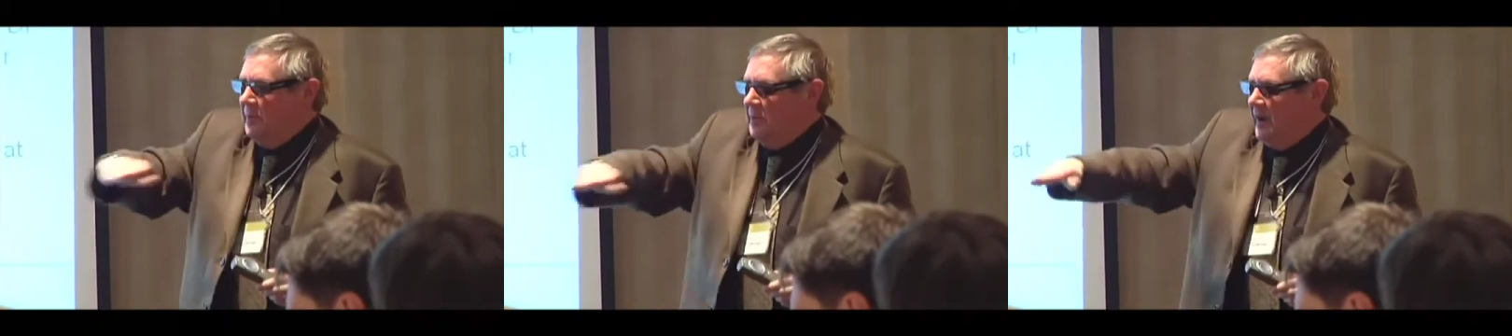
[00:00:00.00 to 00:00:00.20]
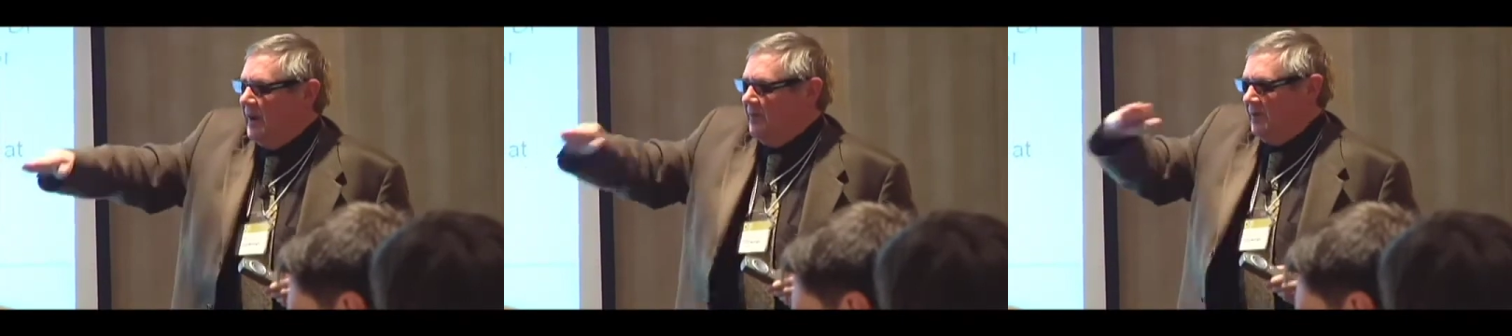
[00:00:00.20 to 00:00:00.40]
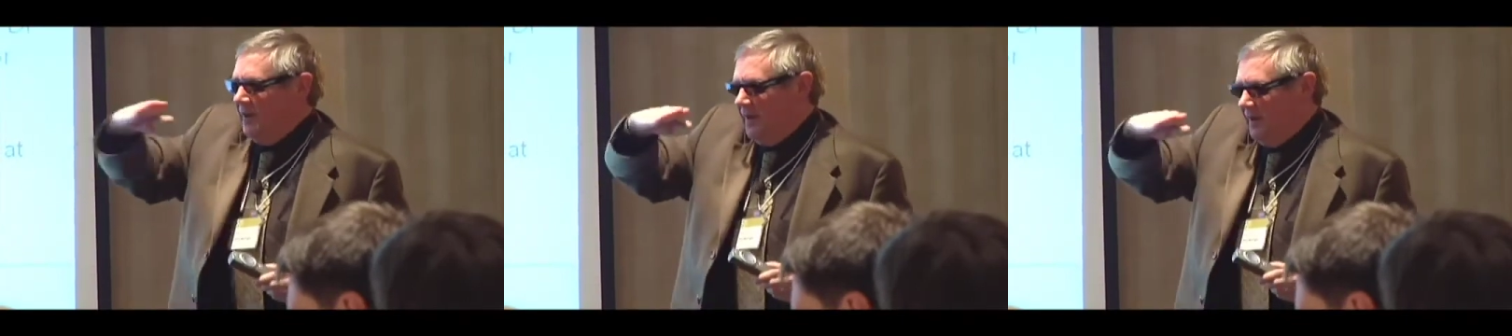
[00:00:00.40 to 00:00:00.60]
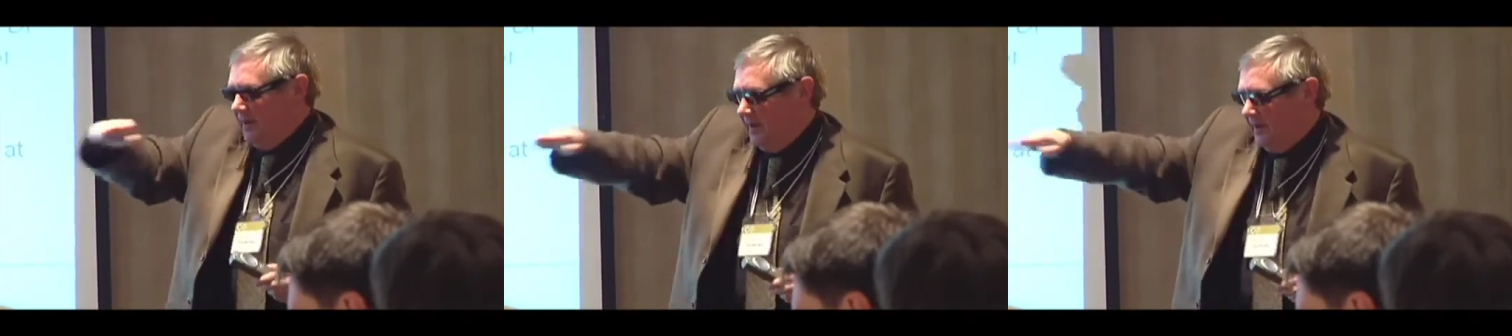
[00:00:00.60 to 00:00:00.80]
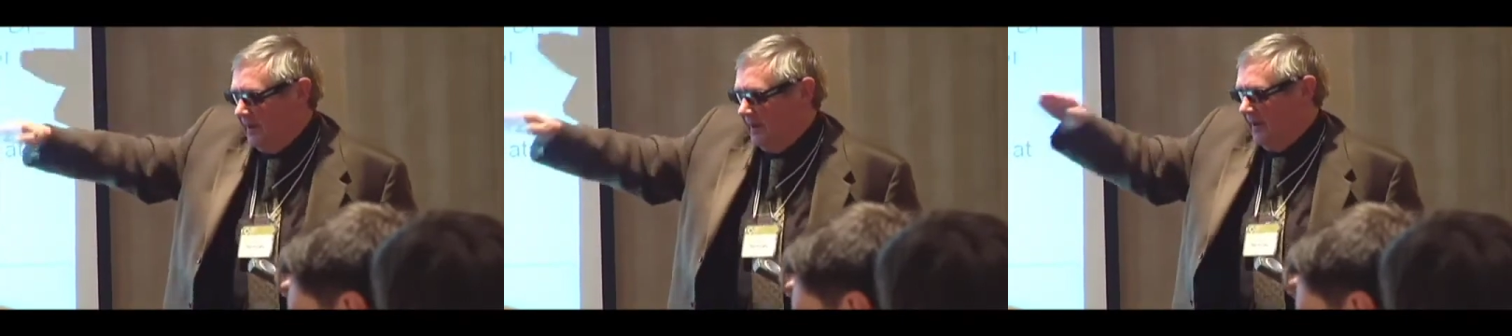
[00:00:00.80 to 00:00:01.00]
them at every
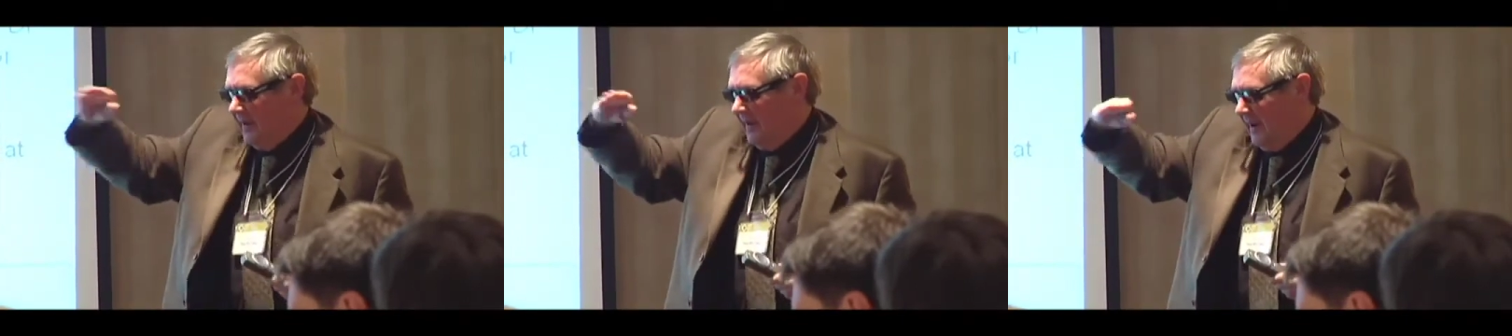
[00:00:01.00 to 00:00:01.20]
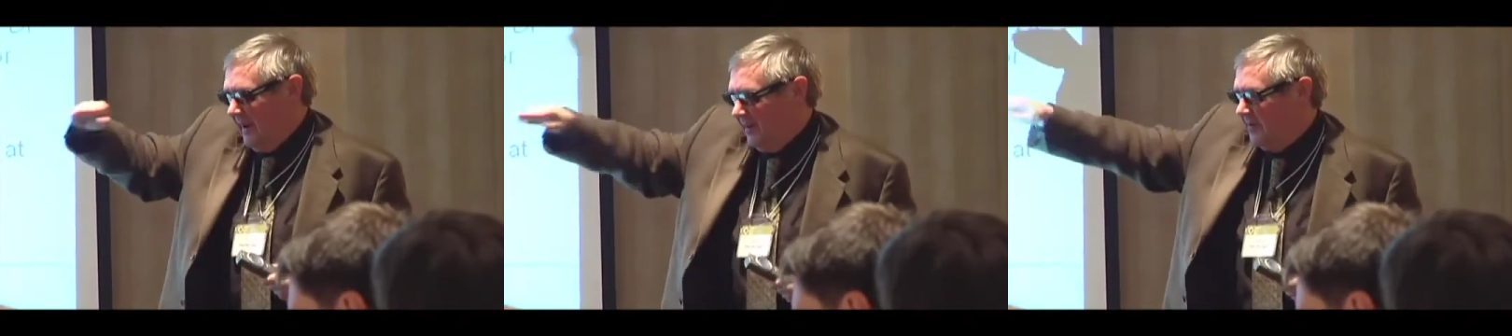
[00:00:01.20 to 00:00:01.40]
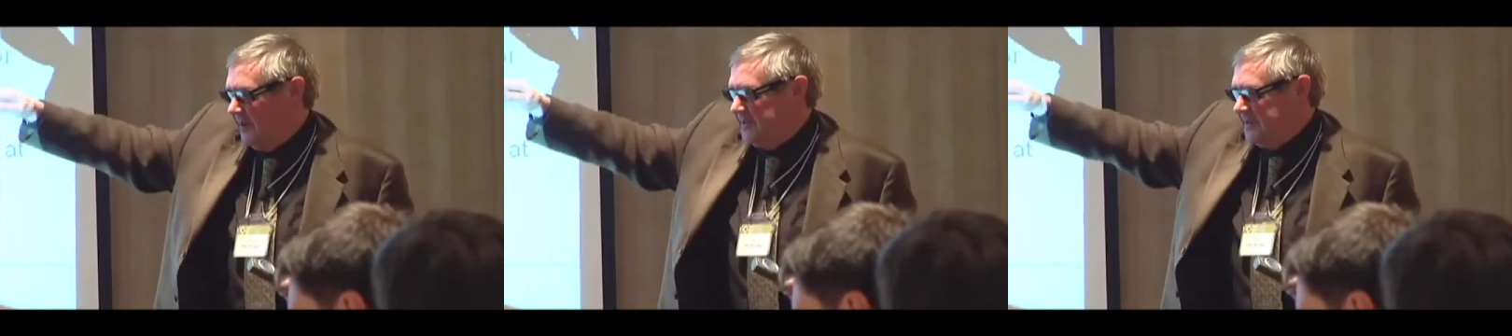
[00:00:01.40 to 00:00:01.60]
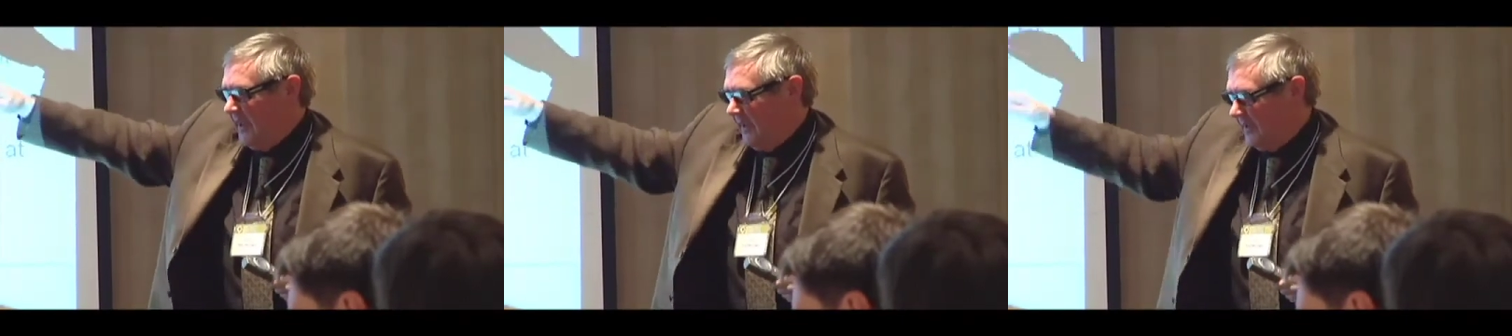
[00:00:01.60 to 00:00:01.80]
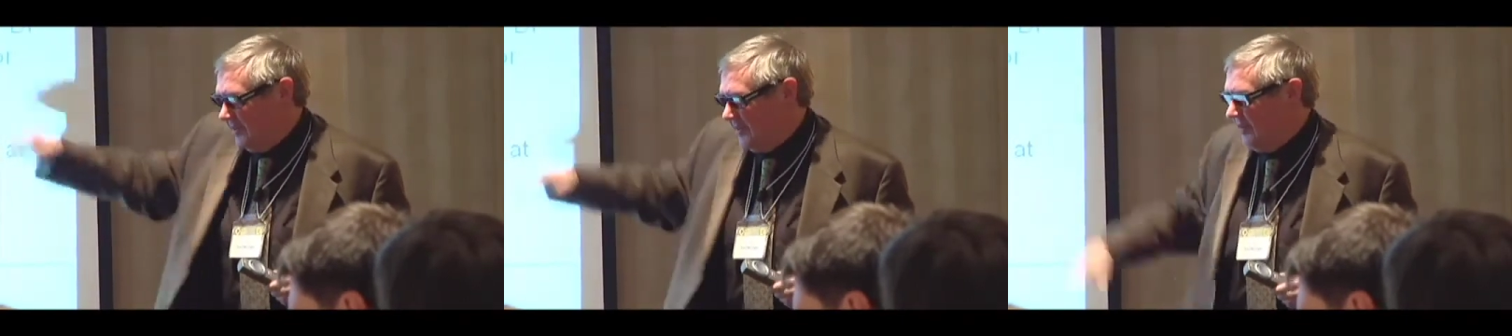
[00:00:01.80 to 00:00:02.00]

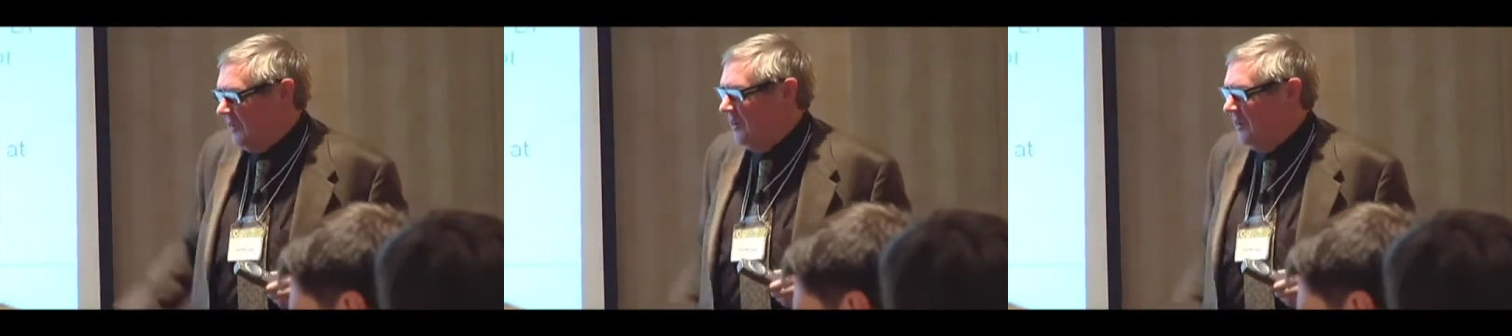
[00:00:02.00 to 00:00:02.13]
10th